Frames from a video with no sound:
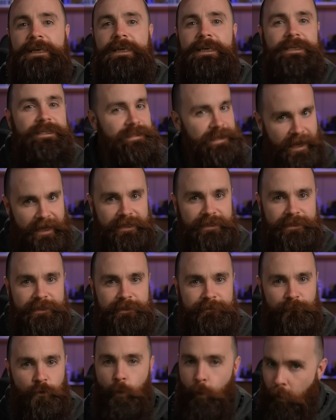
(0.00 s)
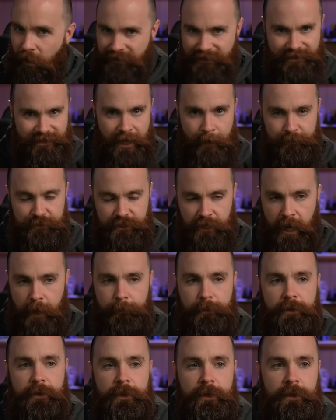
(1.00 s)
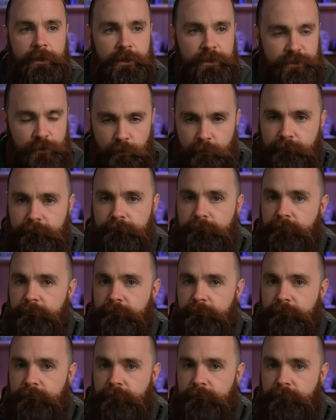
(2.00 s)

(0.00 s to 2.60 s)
is nice. One-stop shop. So